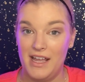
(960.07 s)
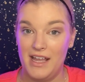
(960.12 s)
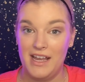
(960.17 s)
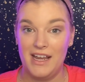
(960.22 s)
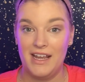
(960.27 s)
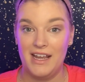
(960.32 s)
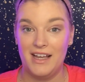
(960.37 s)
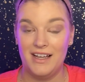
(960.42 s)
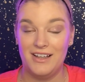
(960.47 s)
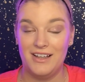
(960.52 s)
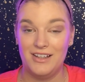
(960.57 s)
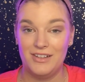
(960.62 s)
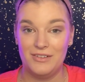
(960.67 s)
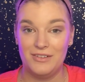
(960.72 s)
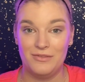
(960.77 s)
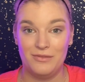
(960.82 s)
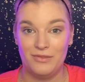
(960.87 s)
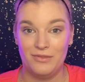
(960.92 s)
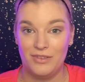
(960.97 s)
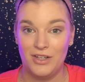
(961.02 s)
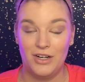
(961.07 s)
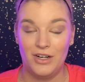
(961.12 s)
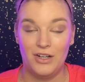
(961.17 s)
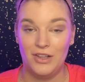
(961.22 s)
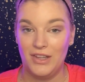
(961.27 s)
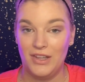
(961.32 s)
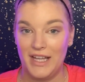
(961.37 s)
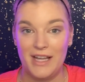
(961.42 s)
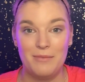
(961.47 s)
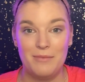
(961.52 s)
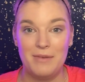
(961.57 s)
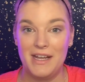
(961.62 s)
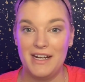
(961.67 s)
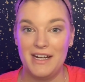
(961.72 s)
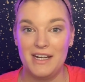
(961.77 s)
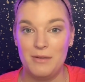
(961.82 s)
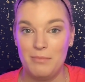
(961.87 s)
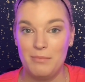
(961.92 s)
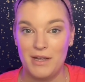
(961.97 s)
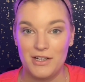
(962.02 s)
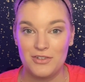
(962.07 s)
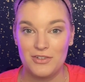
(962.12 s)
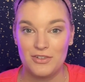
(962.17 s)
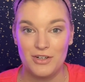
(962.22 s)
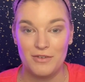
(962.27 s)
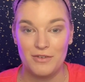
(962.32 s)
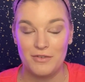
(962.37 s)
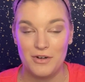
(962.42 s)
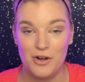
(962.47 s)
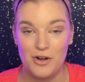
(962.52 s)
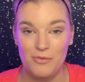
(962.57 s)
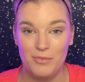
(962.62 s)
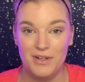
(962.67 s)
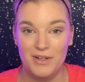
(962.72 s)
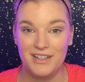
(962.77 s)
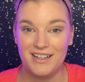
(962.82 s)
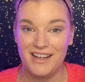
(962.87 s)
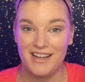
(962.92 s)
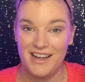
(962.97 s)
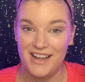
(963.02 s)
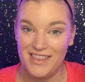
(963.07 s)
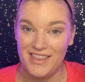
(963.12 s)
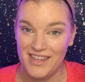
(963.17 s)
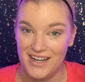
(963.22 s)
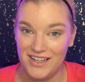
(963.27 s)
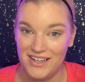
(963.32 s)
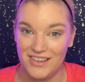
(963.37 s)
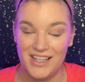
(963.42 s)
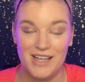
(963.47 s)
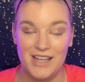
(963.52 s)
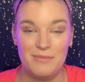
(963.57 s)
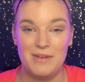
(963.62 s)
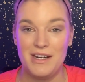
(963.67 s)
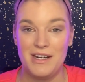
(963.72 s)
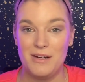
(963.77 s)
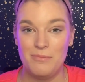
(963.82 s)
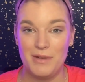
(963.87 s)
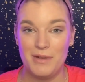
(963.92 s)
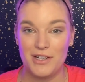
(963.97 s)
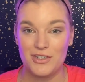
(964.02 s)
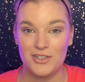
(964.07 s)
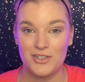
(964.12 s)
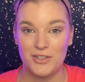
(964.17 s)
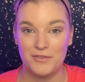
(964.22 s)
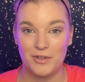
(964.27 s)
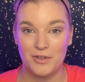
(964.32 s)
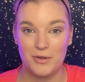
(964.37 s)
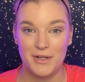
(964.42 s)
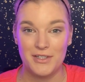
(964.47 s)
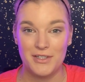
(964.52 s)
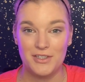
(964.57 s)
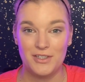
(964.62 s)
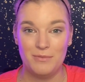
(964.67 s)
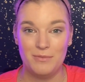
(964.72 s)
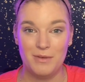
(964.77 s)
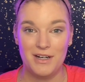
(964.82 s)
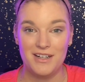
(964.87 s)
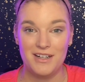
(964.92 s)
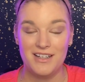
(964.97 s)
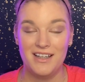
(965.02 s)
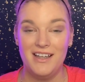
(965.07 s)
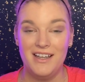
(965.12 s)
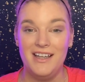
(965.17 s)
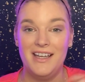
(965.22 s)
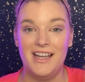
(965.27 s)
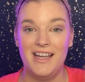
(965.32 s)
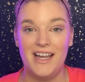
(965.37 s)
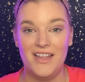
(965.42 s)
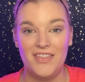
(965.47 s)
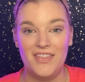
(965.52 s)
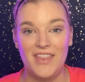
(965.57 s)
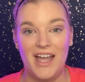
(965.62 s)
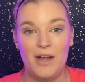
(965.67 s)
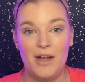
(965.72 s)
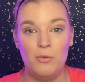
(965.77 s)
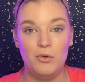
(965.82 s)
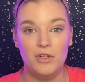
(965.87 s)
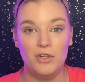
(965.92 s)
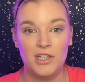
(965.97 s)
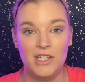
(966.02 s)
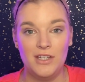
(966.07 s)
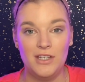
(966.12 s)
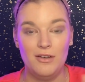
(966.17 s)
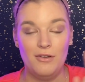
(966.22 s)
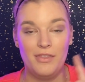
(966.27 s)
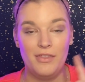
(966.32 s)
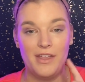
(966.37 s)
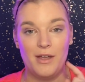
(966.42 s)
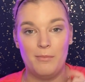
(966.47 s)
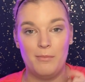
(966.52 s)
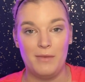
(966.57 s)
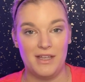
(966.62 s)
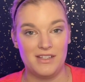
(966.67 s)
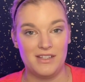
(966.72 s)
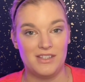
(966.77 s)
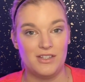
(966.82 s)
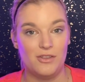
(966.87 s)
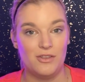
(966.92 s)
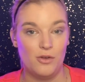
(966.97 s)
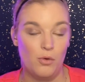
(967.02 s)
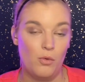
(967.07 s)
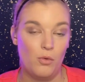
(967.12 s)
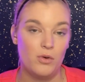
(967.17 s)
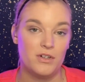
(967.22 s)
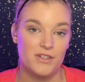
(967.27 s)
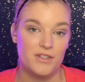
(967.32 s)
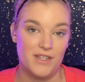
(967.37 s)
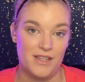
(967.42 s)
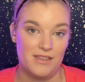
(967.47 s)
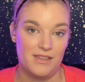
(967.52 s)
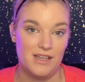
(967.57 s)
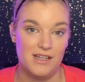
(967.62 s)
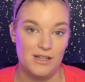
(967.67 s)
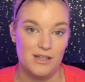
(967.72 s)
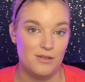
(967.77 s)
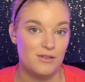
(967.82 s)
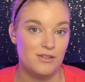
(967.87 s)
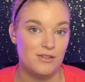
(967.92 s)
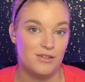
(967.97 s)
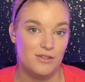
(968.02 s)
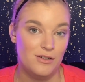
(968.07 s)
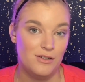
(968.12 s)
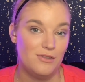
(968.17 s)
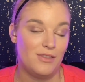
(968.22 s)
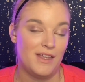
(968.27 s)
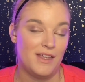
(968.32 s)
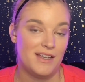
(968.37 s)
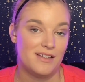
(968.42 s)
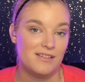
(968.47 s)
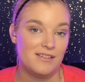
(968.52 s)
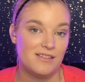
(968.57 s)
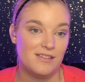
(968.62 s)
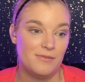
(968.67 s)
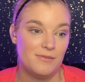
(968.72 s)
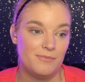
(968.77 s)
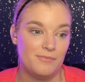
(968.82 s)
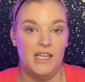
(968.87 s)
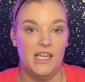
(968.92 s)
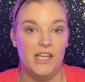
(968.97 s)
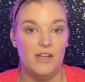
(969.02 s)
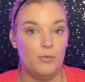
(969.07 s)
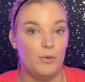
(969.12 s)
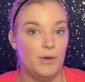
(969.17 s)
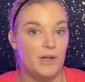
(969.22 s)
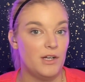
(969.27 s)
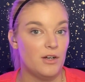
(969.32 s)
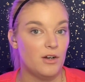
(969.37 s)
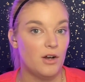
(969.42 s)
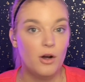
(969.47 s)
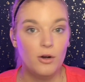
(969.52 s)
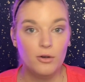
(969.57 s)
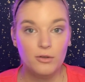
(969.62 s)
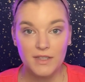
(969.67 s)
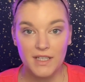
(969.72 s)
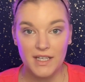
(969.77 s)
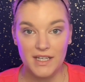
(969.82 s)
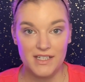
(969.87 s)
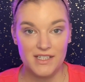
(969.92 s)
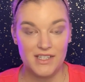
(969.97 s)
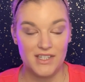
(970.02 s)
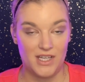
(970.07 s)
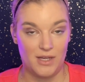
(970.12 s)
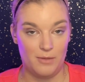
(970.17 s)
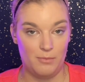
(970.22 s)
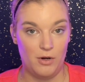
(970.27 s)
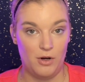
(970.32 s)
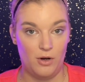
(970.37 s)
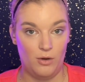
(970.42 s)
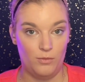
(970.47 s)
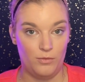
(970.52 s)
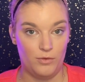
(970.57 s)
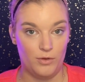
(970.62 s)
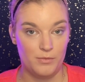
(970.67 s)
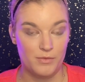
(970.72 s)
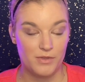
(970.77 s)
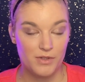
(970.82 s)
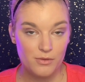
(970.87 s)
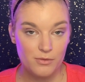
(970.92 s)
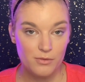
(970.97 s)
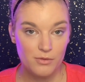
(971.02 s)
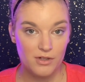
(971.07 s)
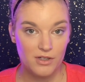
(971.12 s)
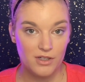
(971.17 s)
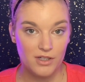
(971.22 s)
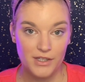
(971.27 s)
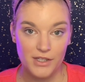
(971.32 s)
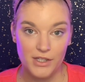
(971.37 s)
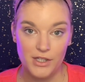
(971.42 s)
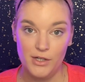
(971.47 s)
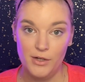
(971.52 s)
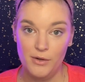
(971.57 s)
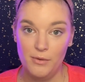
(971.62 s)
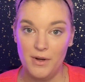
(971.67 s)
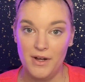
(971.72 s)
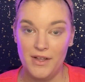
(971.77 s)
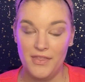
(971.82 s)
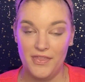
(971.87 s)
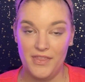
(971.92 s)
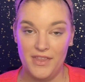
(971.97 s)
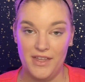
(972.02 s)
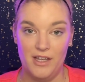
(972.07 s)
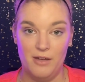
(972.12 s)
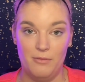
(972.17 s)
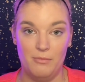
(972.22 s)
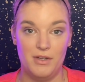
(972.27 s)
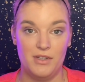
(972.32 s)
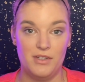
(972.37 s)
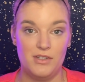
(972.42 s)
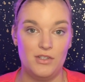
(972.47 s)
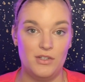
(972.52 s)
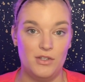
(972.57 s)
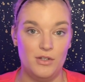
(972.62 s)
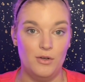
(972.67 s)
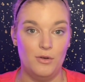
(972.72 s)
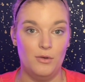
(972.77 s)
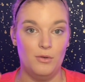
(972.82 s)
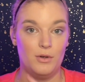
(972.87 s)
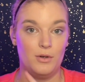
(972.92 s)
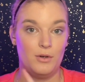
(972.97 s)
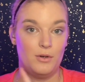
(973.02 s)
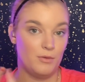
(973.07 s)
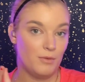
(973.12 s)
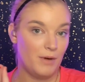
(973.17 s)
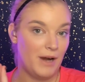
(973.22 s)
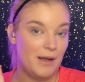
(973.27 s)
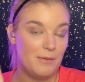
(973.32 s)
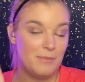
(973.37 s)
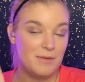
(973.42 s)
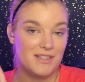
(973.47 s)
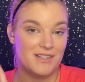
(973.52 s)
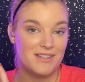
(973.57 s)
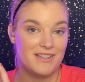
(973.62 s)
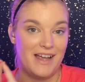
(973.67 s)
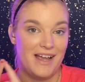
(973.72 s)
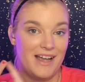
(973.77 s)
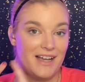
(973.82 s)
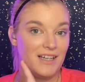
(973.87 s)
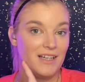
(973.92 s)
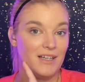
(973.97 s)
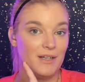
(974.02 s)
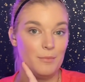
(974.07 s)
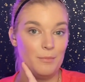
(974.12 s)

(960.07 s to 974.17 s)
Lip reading: a little laminated picture of a notebook and then a laminated picture of a question mark, and that will cue them as to the order that they need to do things. If when your own kids come home from school, you want them to grab a snack,